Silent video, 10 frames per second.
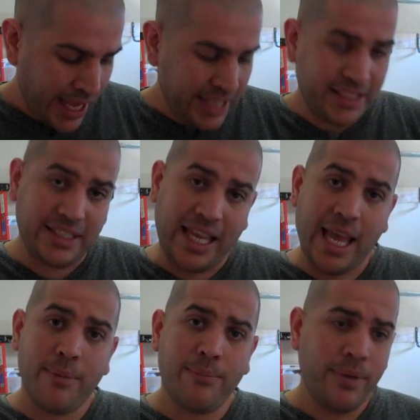It's a
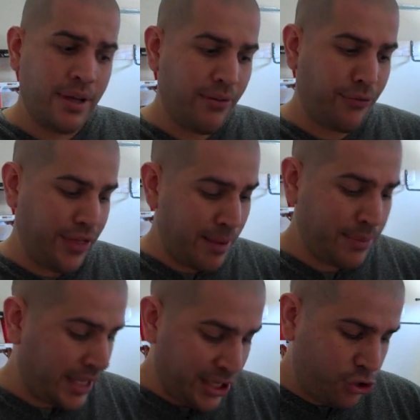scam for them
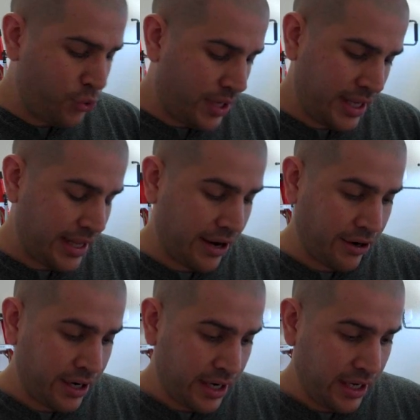to get you in there,